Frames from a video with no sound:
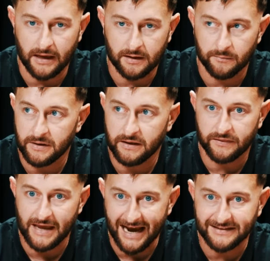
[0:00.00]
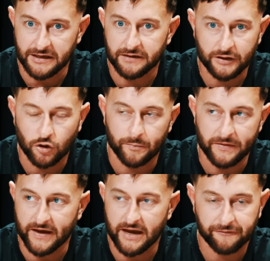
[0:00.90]
it can be the idea of it could
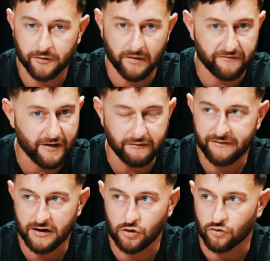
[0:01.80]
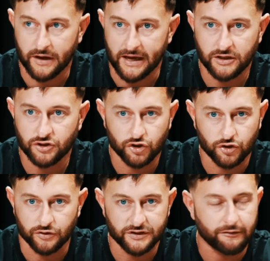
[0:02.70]
be there from a very, very young age as
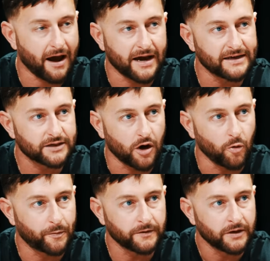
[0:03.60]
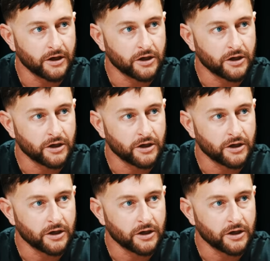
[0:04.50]
soon as their eyes are open.